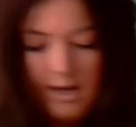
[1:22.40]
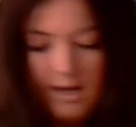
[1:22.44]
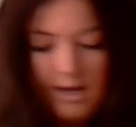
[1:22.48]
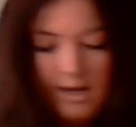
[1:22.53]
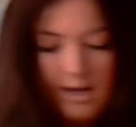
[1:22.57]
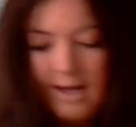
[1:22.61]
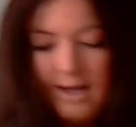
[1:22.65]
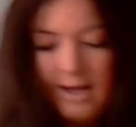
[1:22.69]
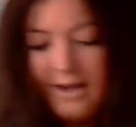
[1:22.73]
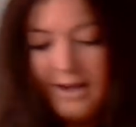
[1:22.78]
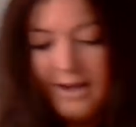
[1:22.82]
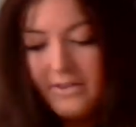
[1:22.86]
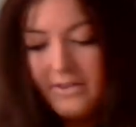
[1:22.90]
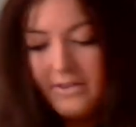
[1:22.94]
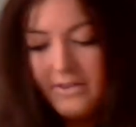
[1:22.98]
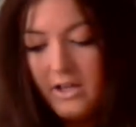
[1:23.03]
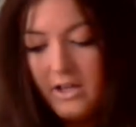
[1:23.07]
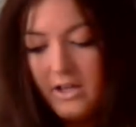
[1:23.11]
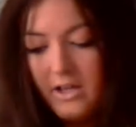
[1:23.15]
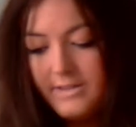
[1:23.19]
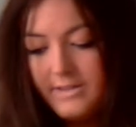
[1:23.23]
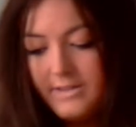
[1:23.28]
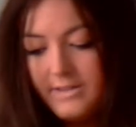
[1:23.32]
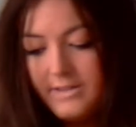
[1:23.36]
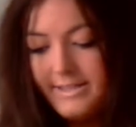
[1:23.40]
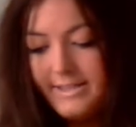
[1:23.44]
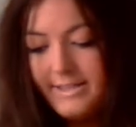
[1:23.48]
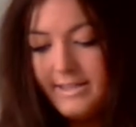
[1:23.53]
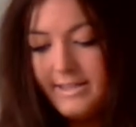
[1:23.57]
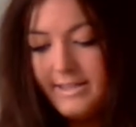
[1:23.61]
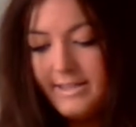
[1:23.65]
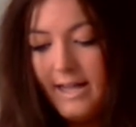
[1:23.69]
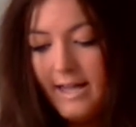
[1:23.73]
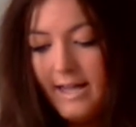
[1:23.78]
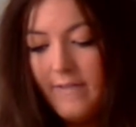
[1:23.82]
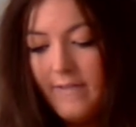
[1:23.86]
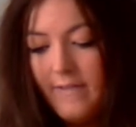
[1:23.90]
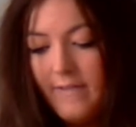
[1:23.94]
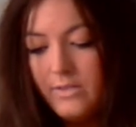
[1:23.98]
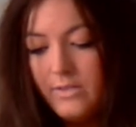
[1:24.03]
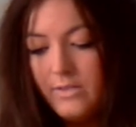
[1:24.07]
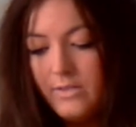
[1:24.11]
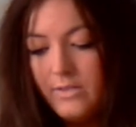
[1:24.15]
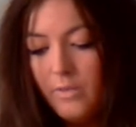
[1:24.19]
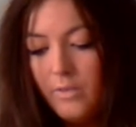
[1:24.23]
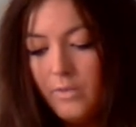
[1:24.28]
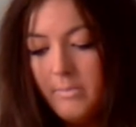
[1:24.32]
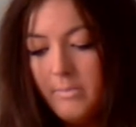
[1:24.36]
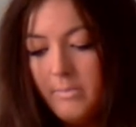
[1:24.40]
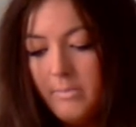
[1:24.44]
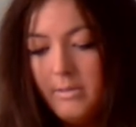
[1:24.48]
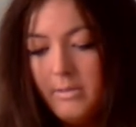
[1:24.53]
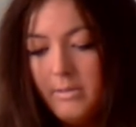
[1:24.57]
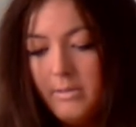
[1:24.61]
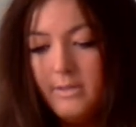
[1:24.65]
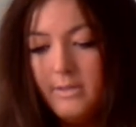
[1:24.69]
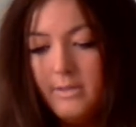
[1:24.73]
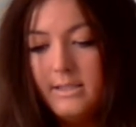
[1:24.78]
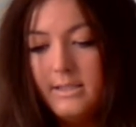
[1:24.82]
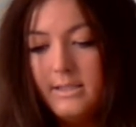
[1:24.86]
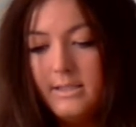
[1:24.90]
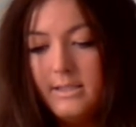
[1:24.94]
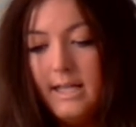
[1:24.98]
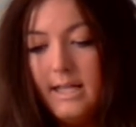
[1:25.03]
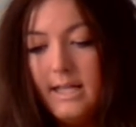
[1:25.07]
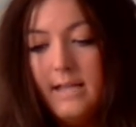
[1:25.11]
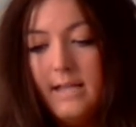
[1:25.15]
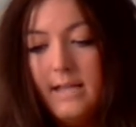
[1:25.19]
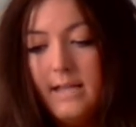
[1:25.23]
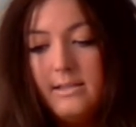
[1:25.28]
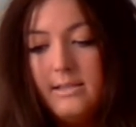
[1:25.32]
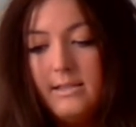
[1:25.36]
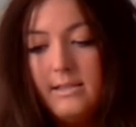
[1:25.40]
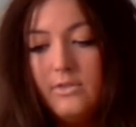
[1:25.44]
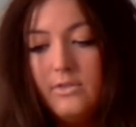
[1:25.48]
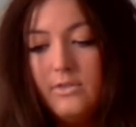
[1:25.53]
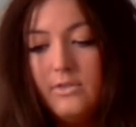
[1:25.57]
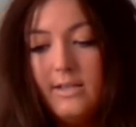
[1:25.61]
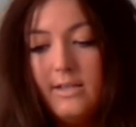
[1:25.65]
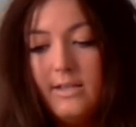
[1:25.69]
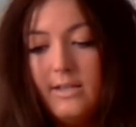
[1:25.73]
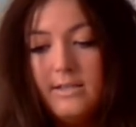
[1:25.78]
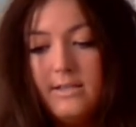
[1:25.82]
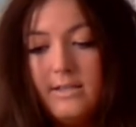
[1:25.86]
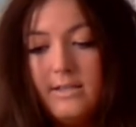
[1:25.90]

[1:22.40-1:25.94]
And the last CD I have is Robert Plant and Alison Krauss's